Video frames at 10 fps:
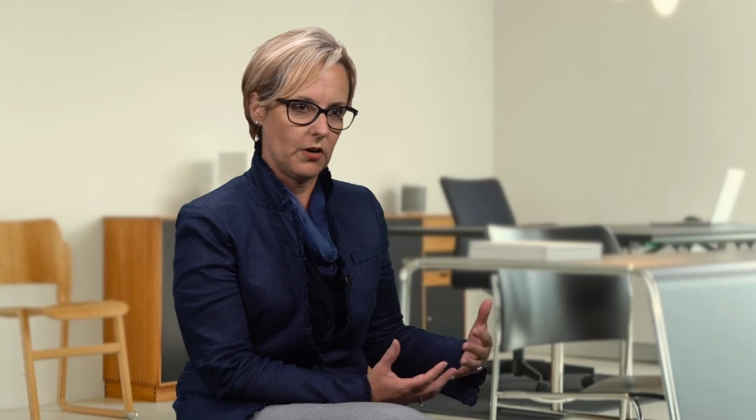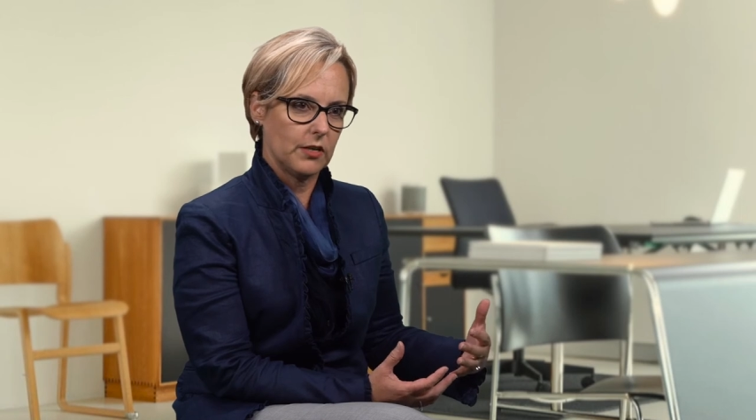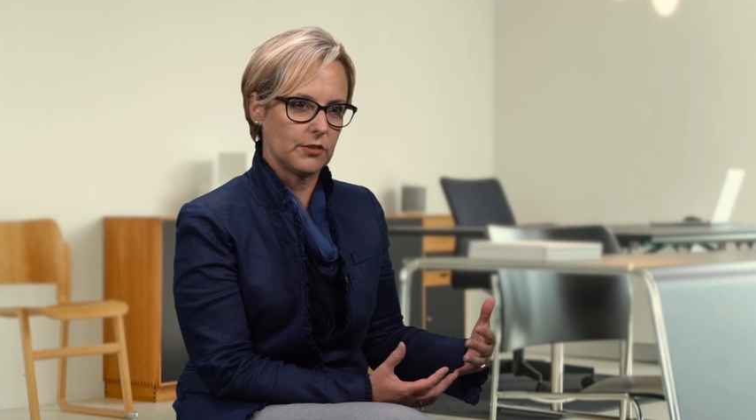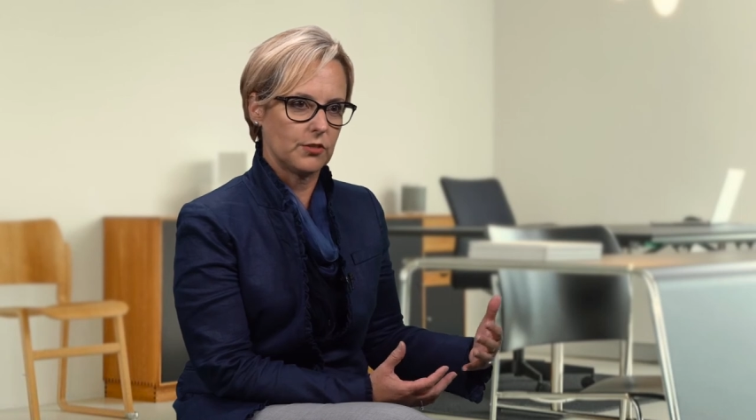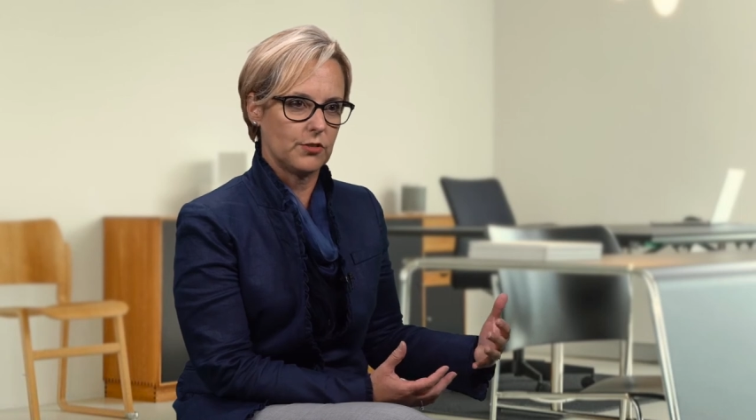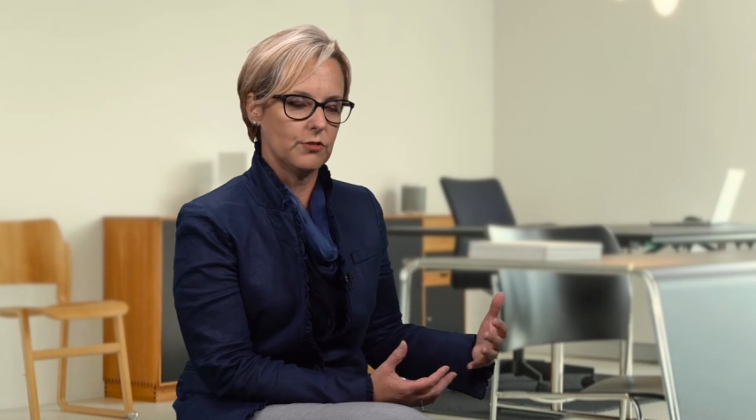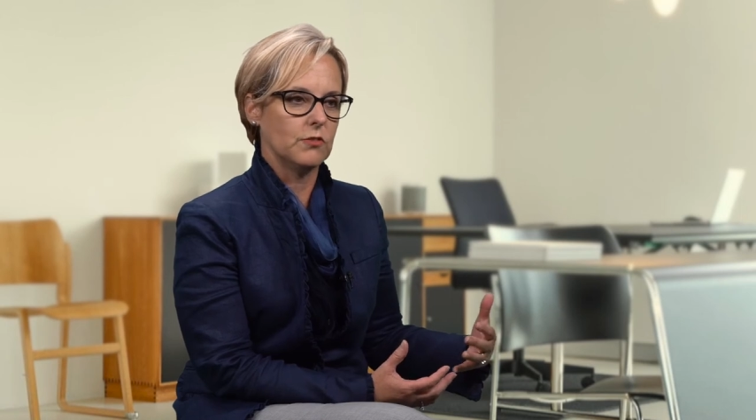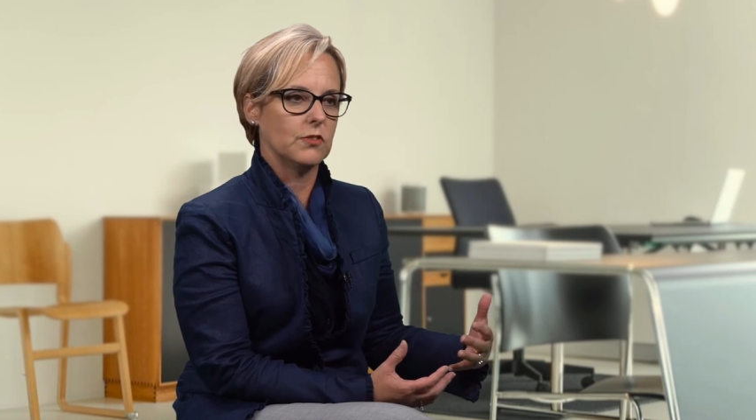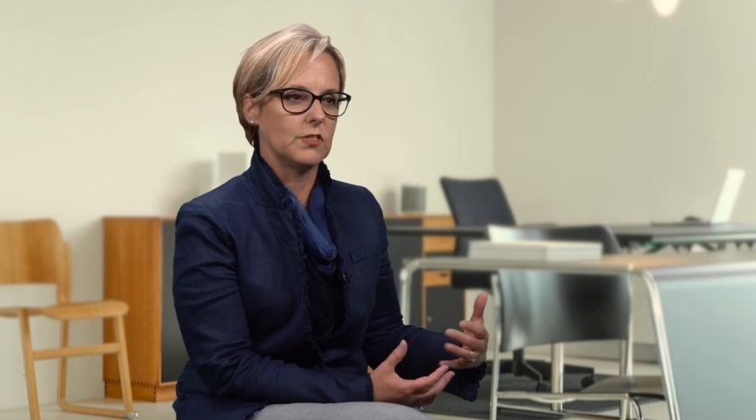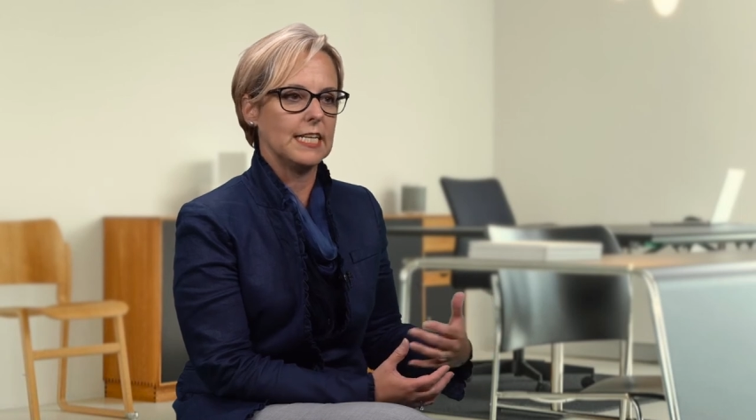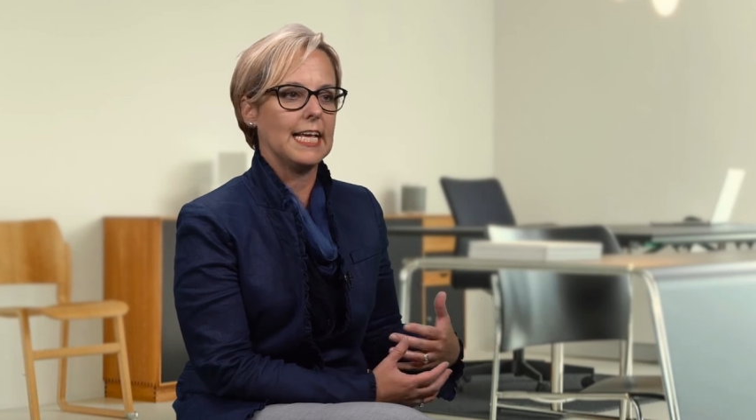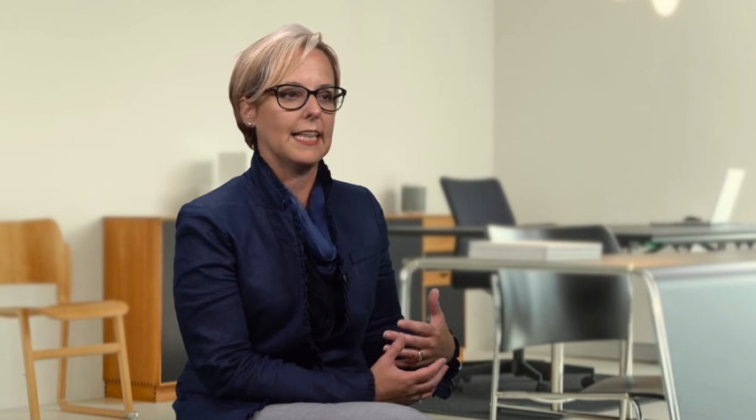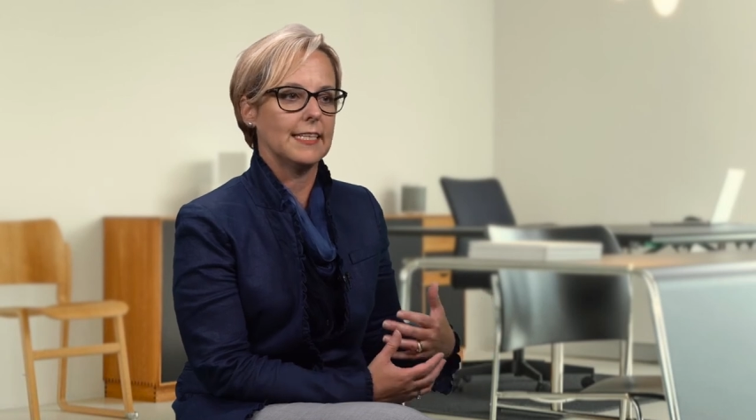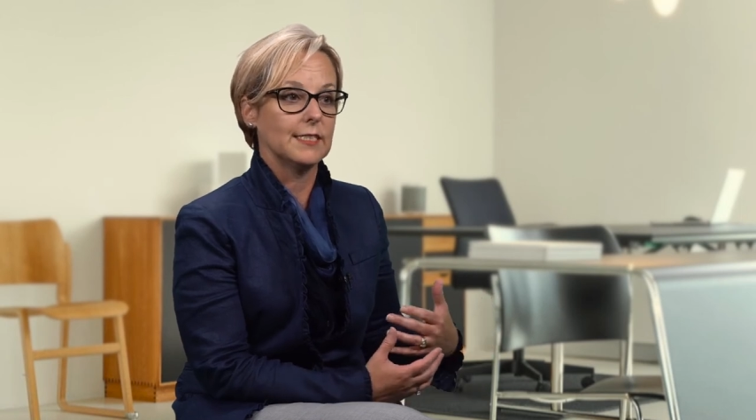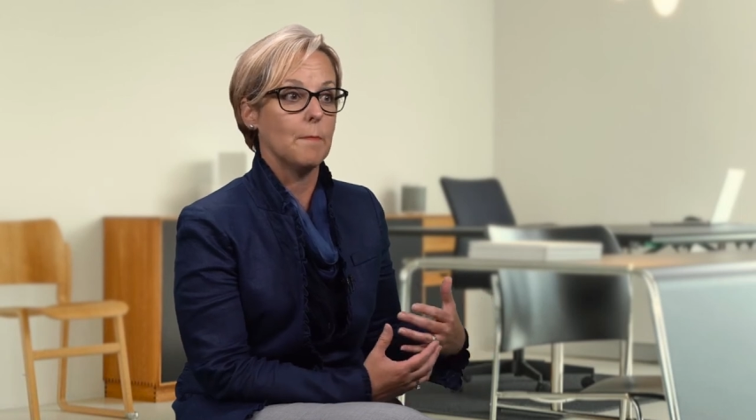our students to get these